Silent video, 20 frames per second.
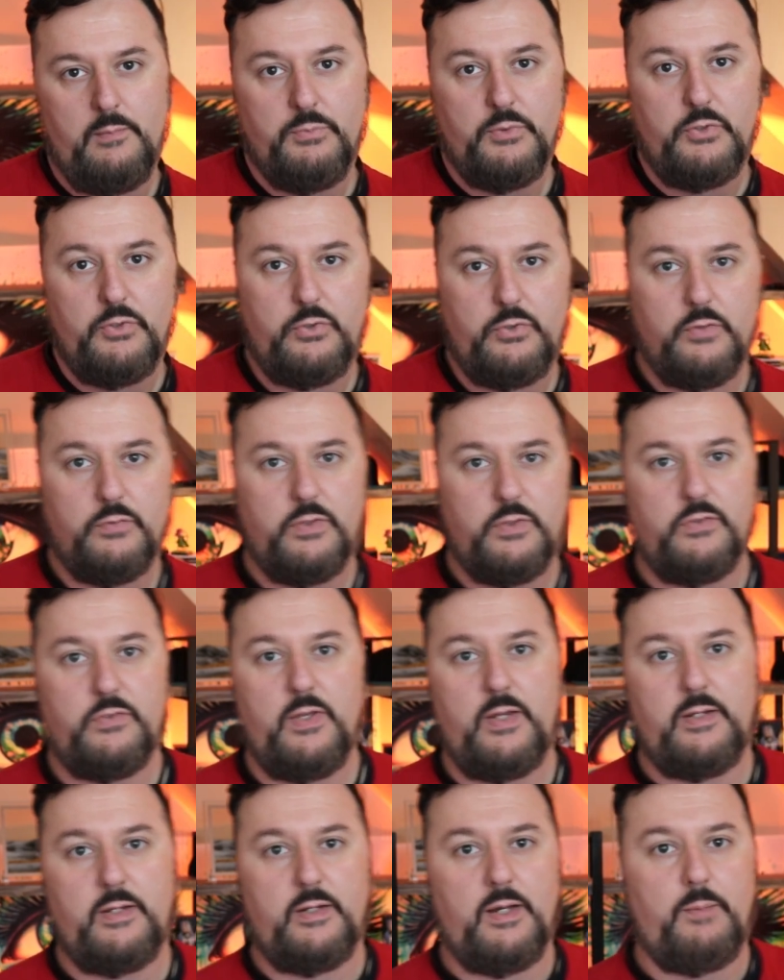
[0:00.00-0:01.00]
You do have to
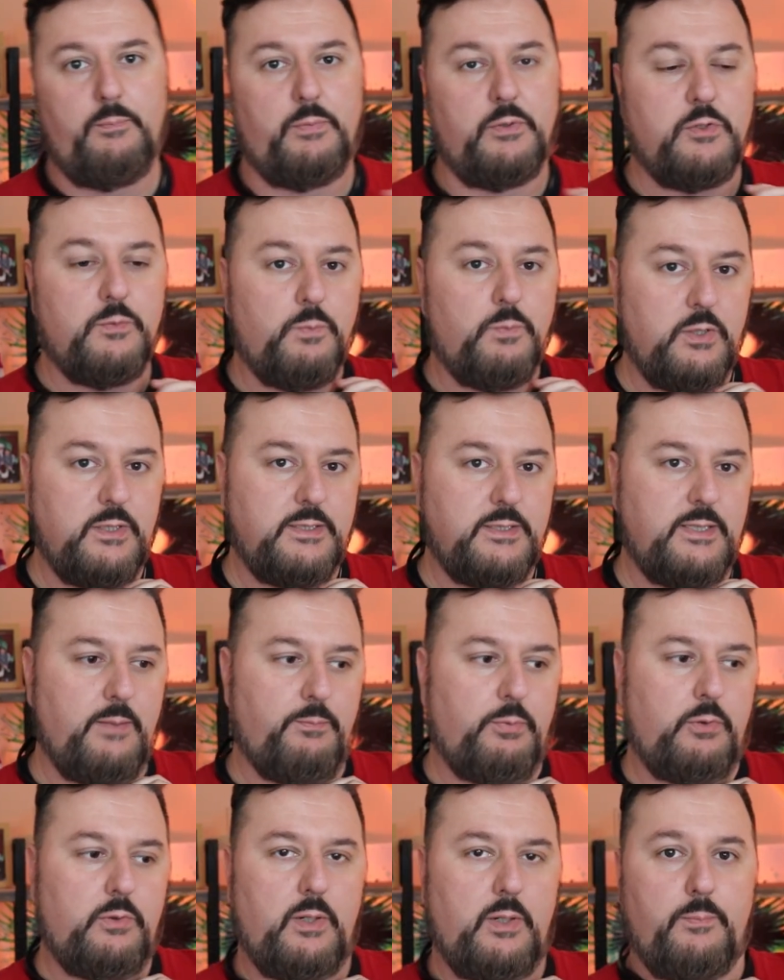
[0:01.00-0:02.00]
set it up. It's pretty
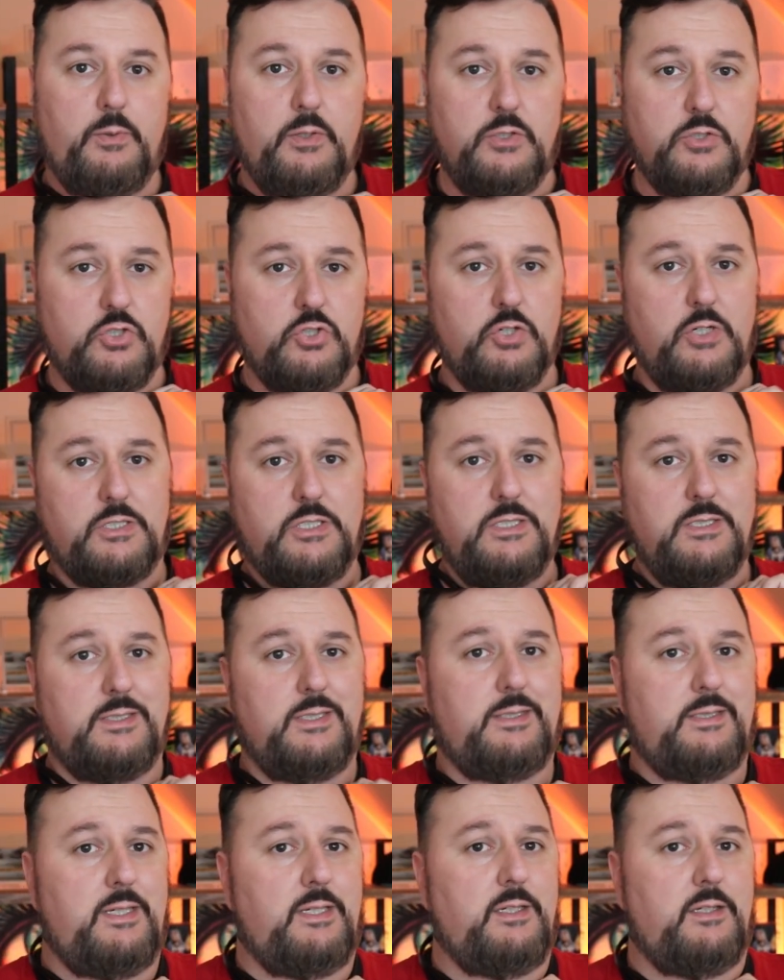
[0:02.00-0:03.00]
simple. I'll put instructions
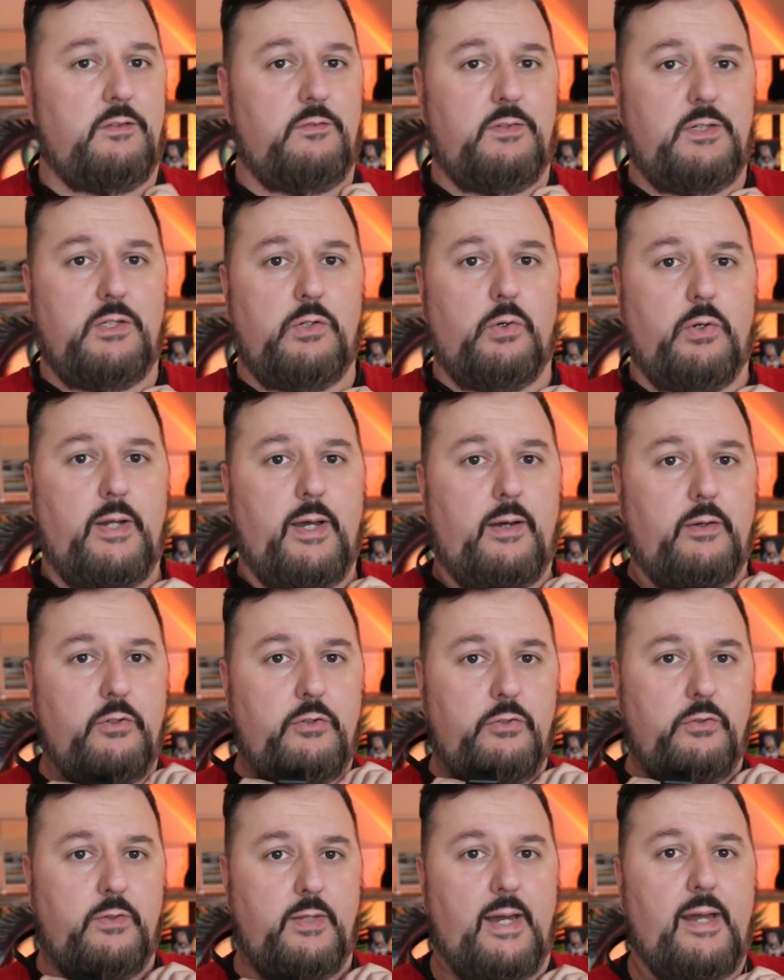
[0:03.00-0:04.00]
at the end of the video on how to
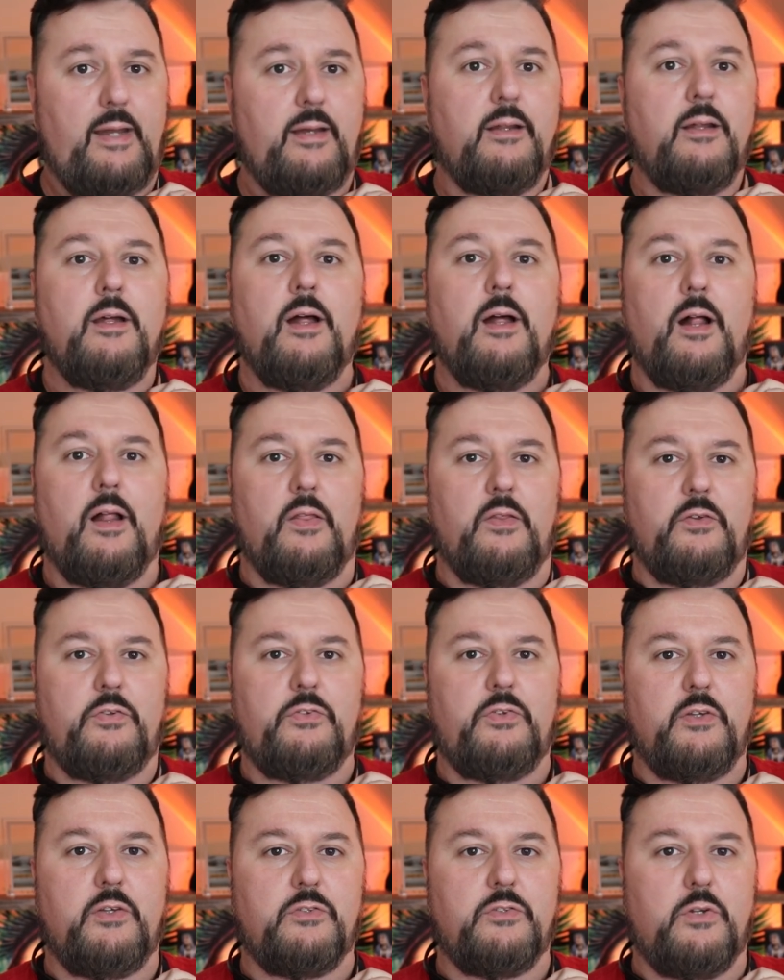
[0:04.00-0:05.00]
do that. This
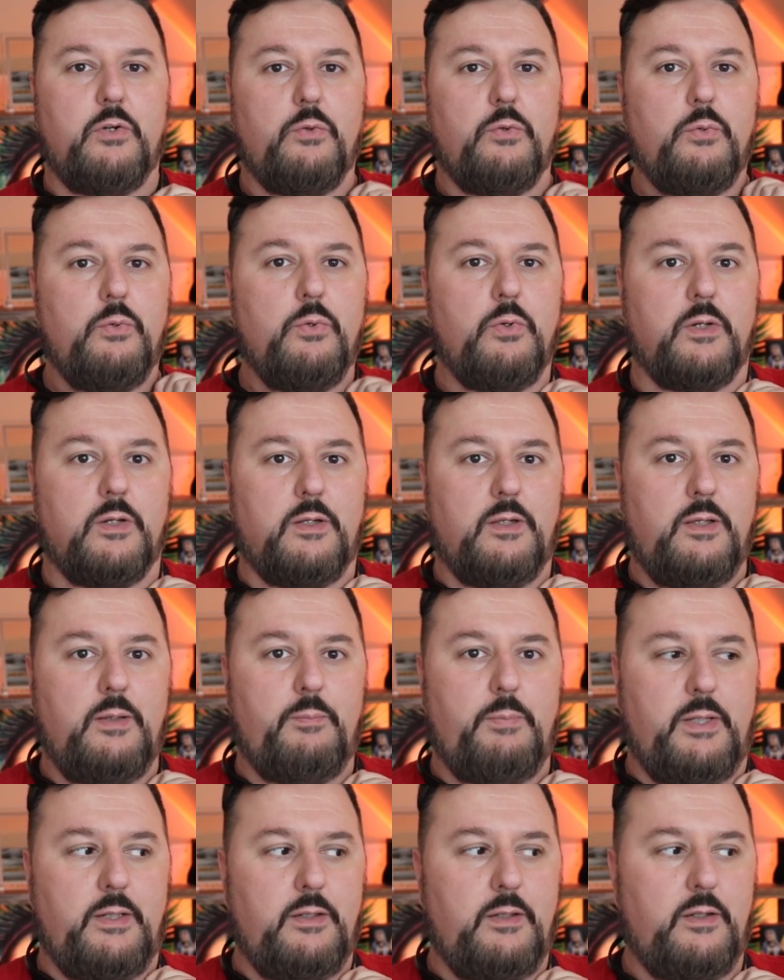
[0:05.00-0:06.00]
does go through and clip
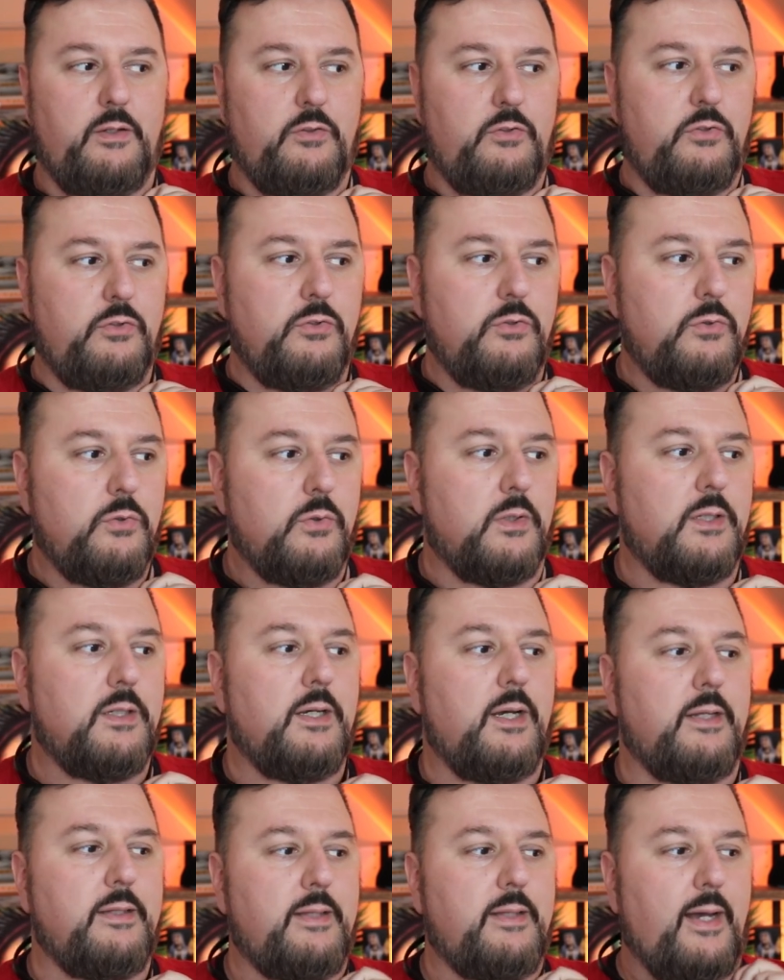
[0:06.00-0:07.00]
in to
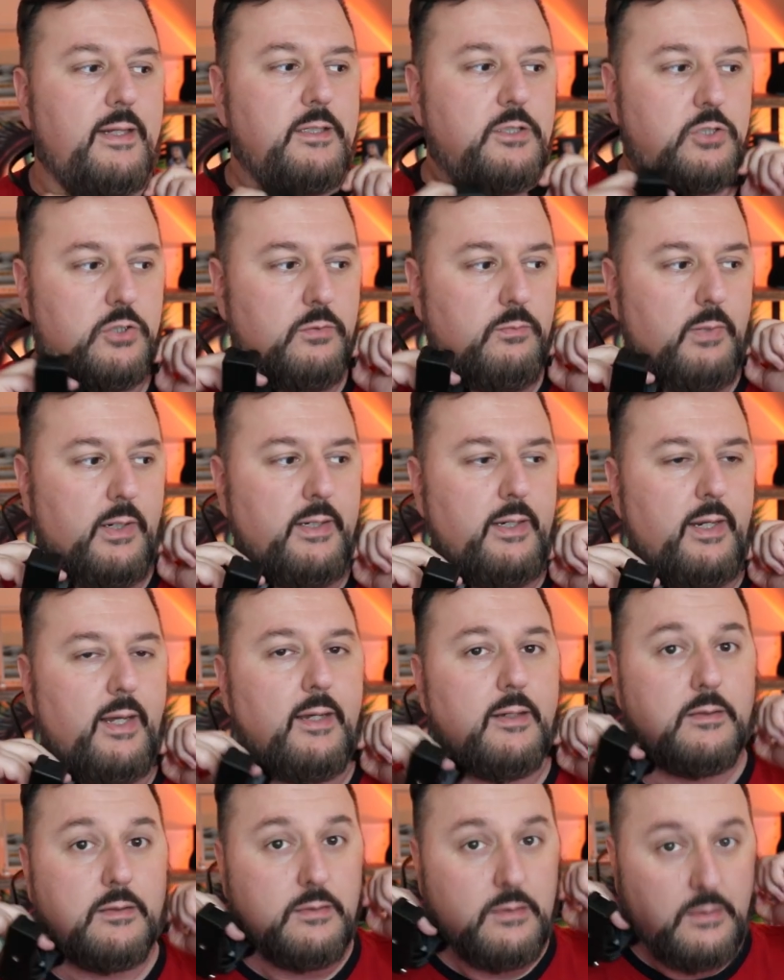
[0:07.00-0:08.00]
attach to my neck.